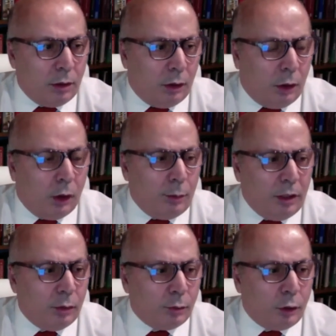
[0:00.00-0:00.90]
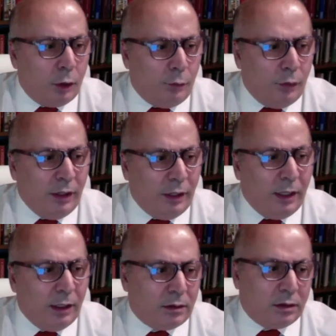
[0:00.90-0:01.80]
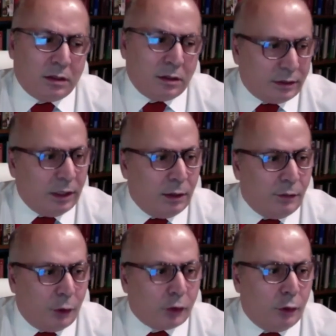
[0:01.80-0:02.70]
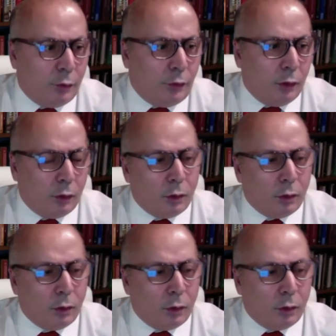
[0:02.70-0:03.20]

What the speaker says: or medium term, we need still fossil fuel.